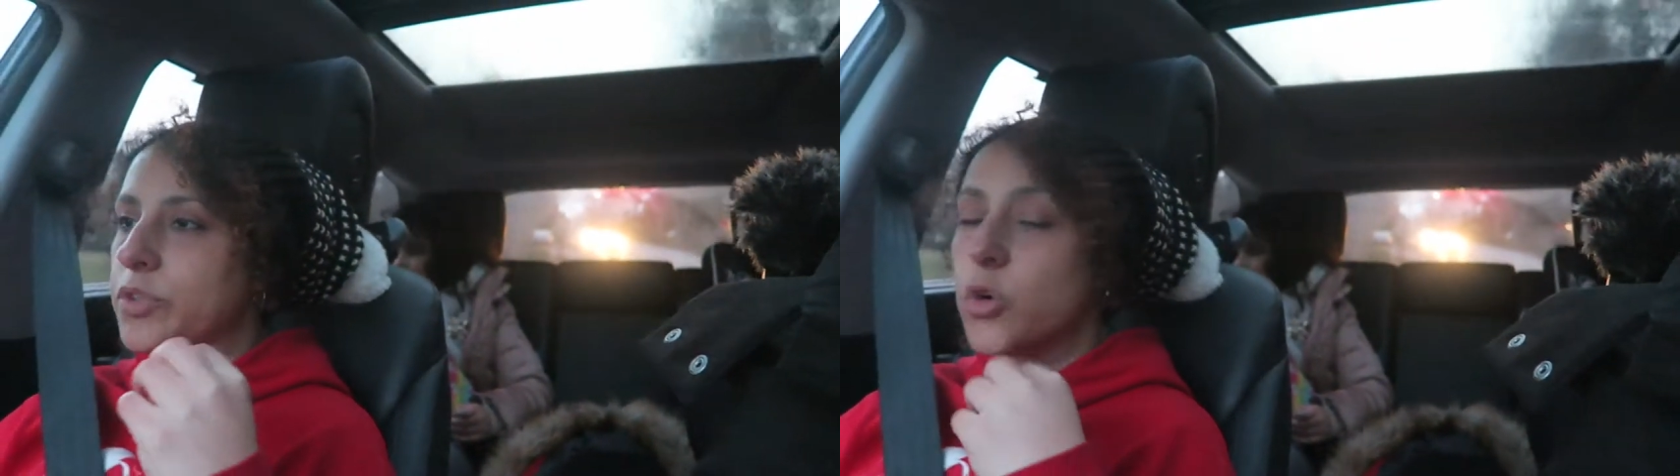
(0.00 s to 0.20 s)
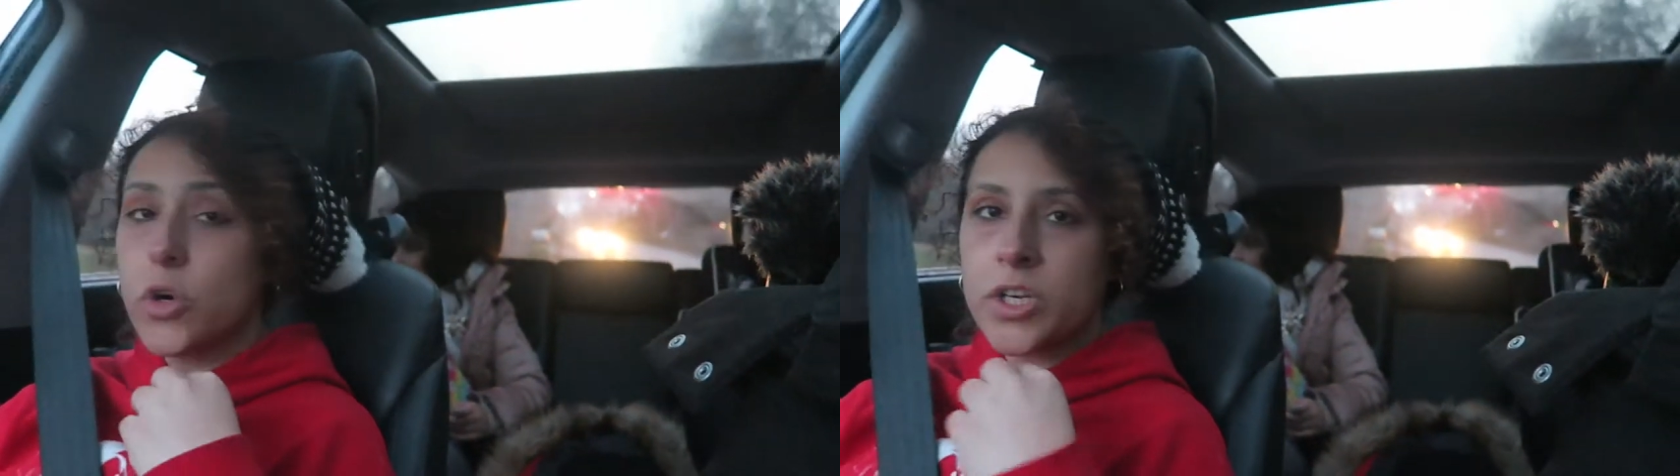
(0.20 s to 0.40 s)

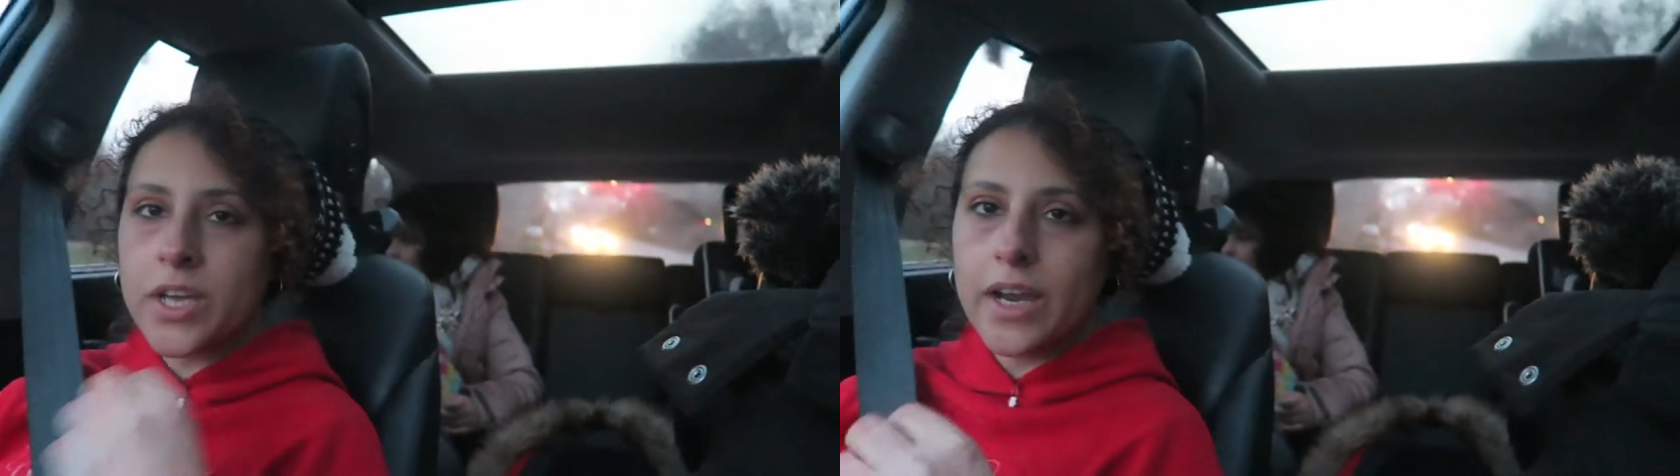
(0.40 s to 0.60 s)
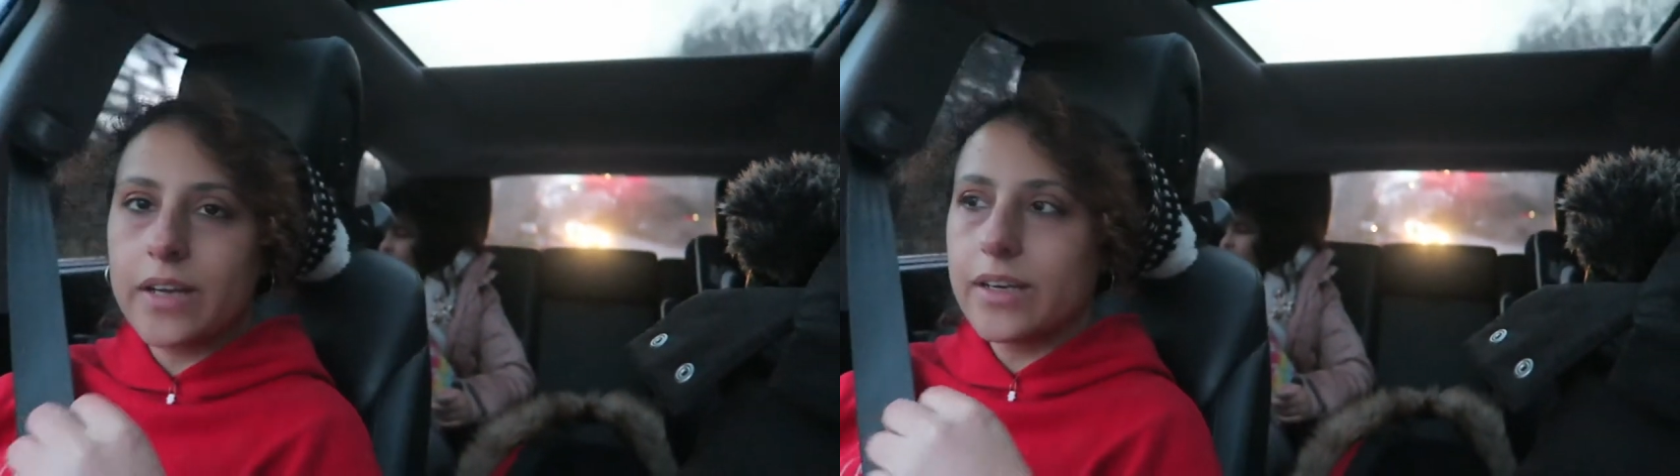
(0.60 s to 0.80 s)
corn
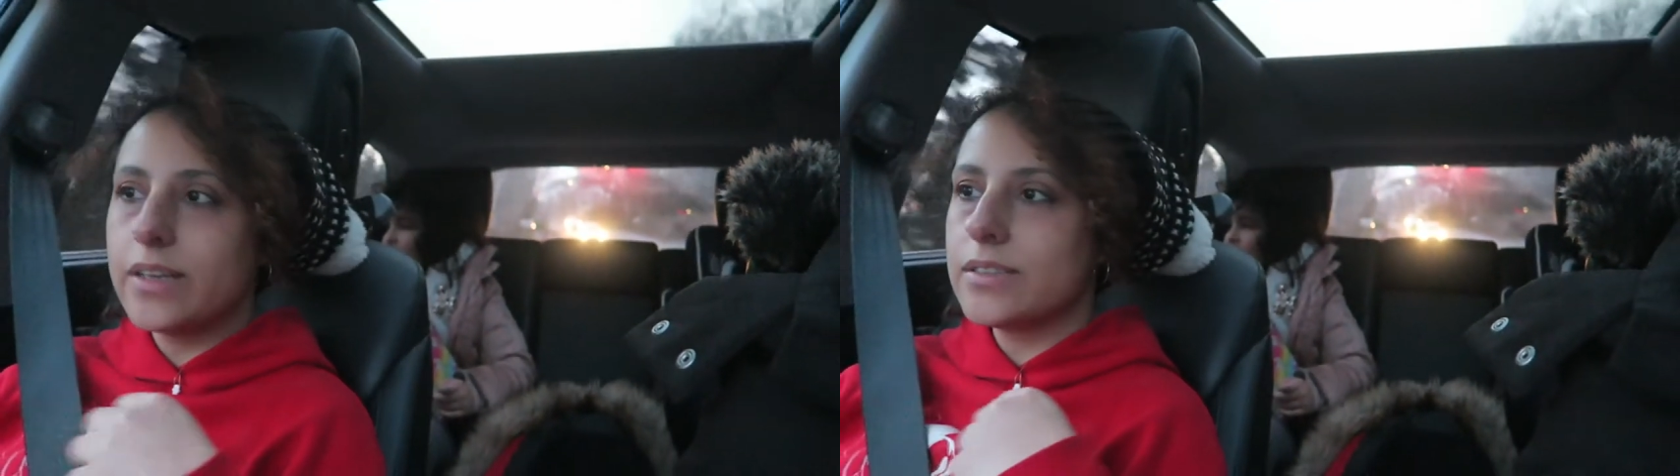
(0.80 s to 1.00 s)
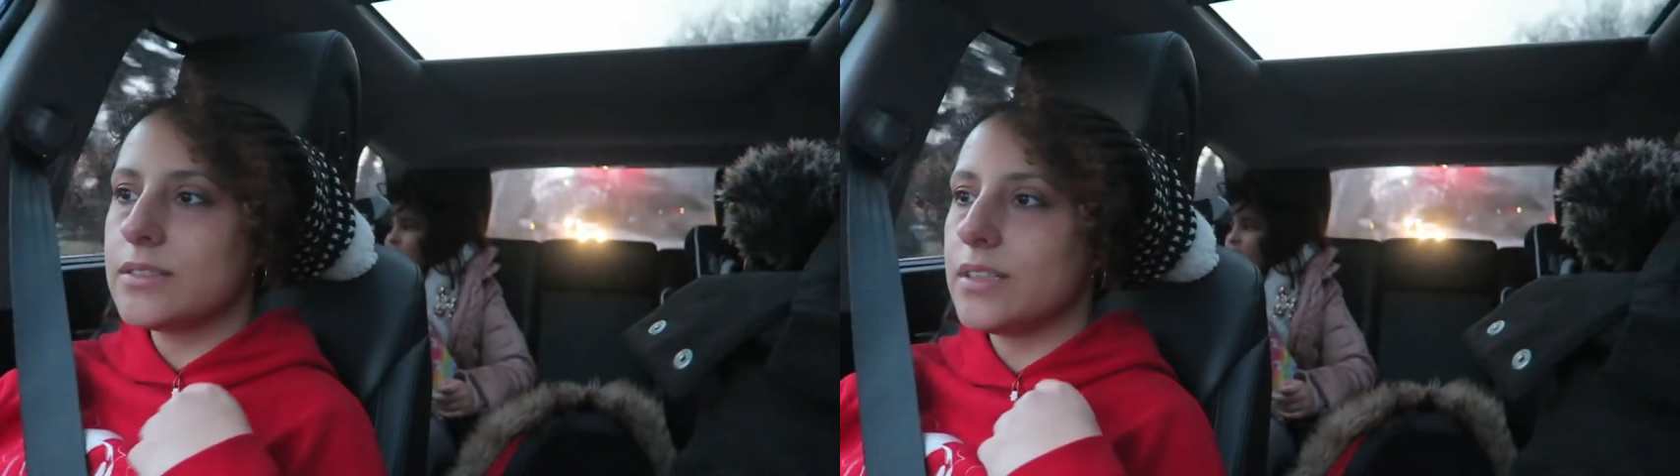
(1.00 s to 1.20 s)

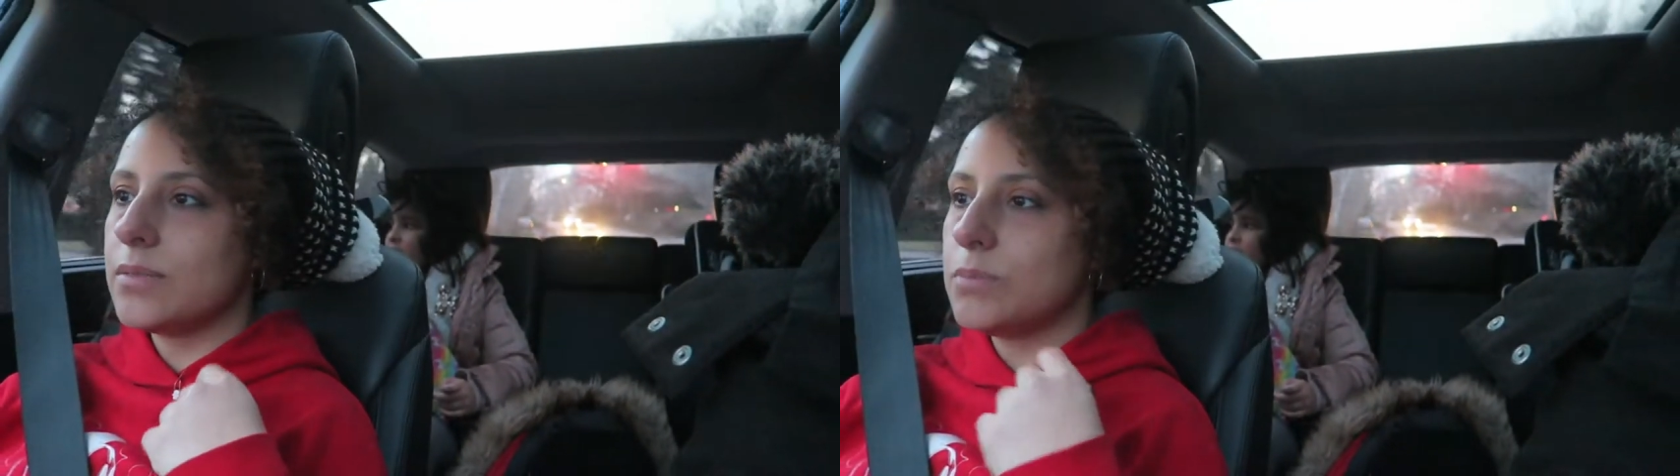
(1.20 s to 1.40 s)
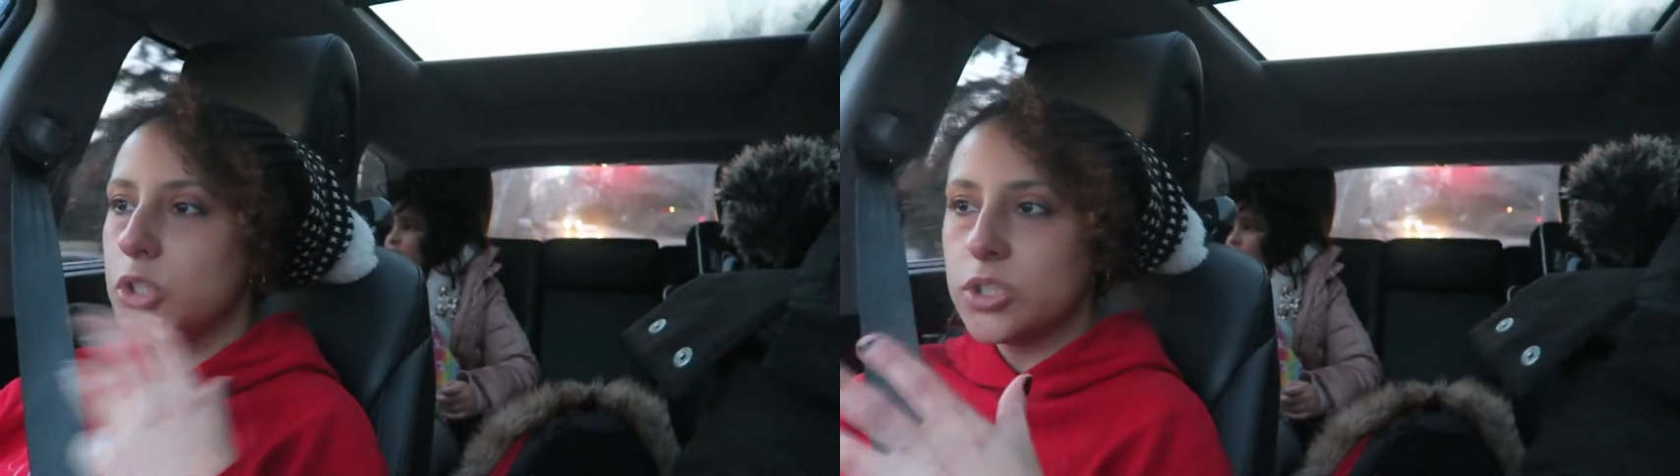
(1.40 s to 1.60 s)
kernels
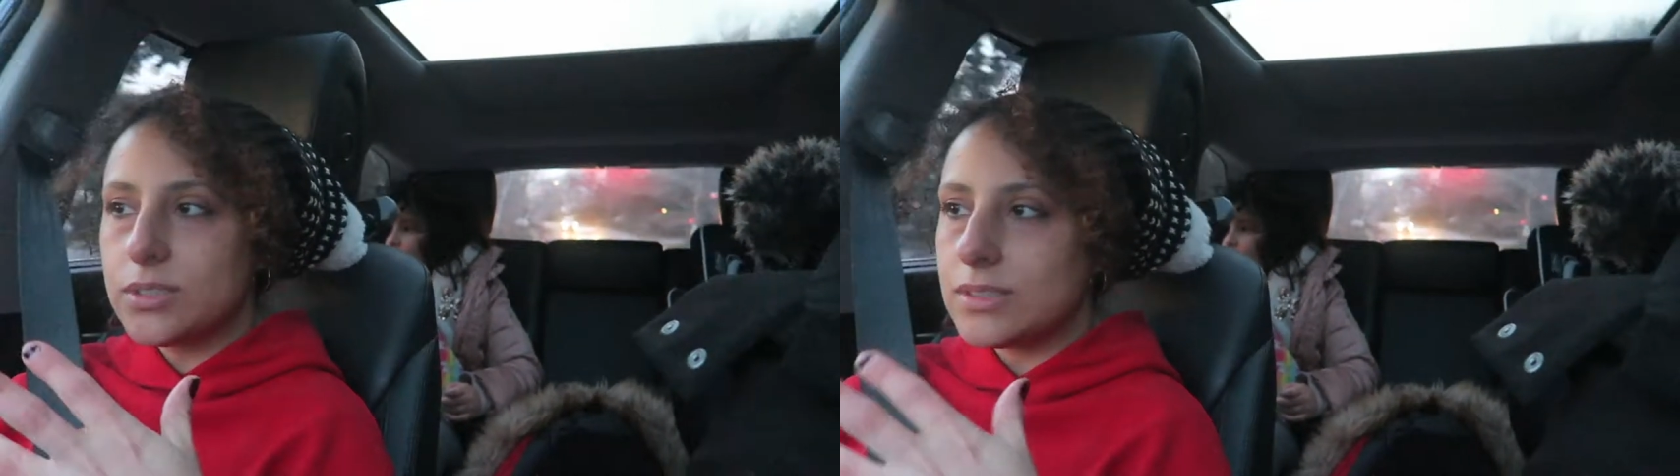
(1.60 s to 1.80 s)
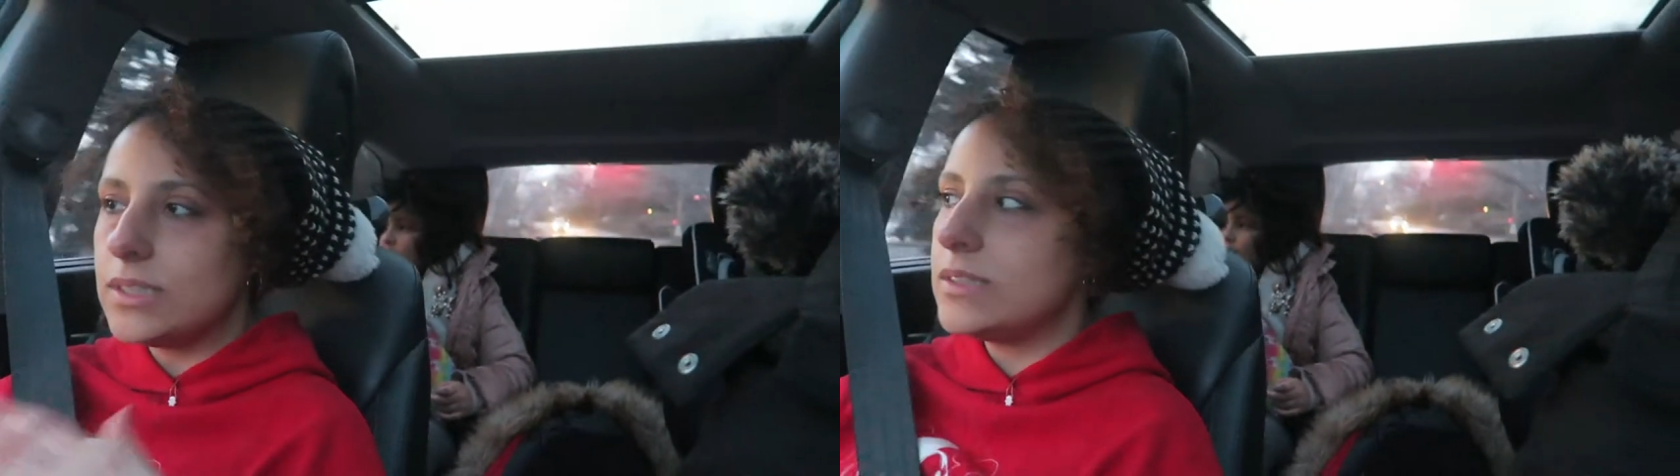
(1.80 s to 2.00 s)
and bird
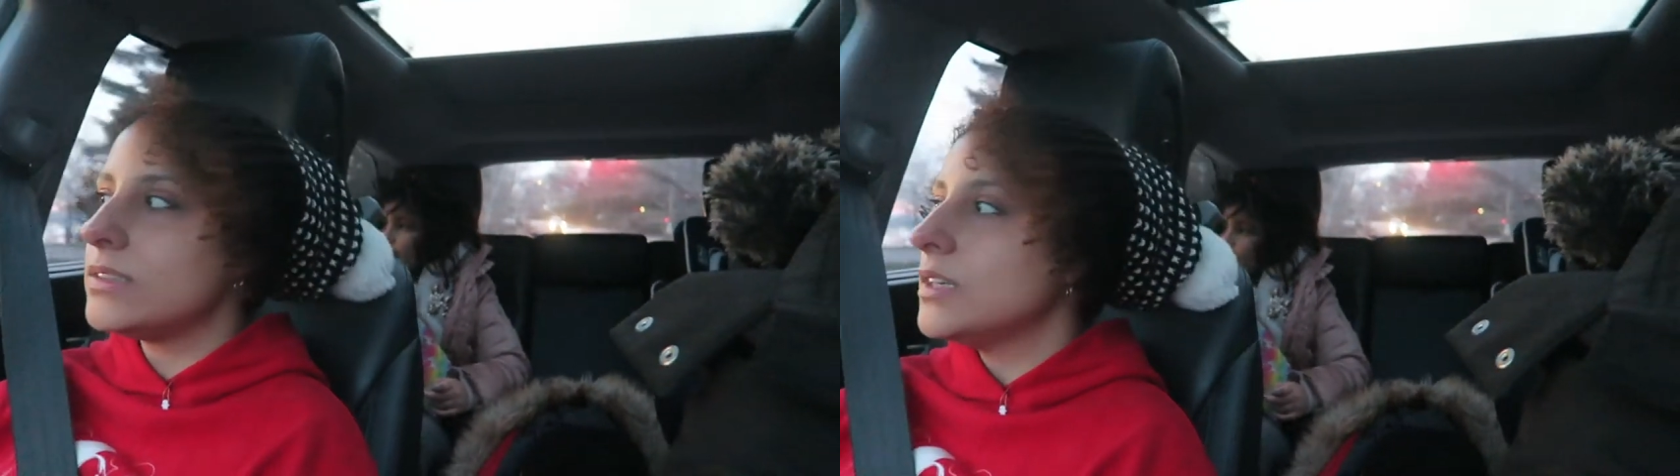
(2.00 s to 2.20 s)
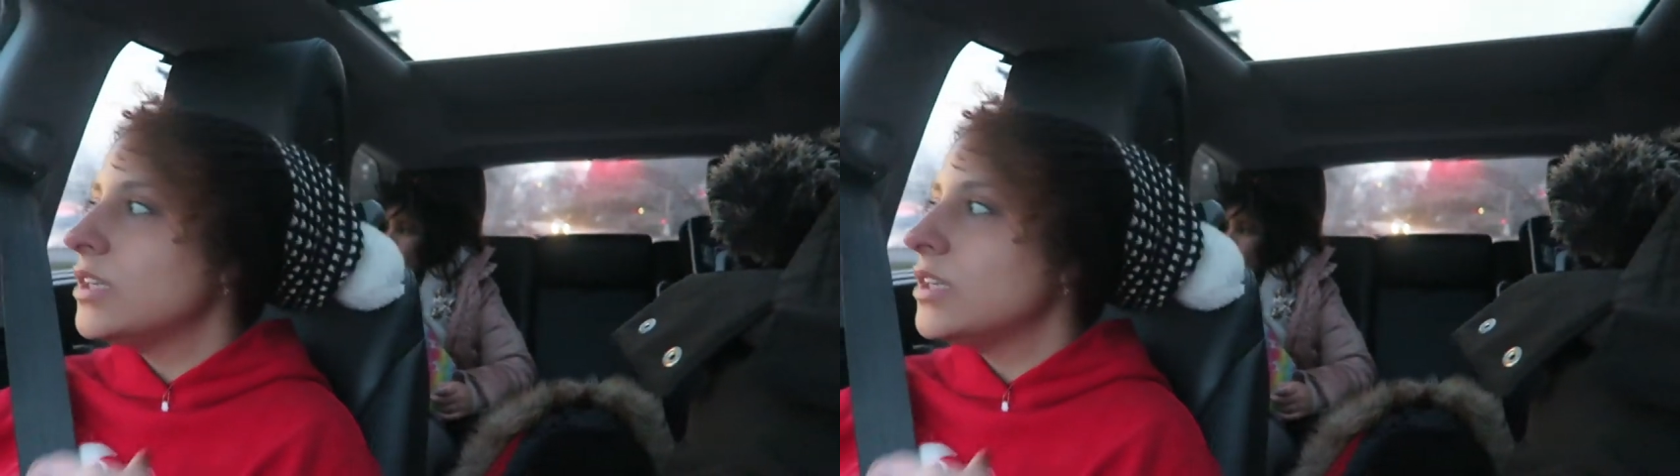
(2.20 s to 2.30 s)
seed.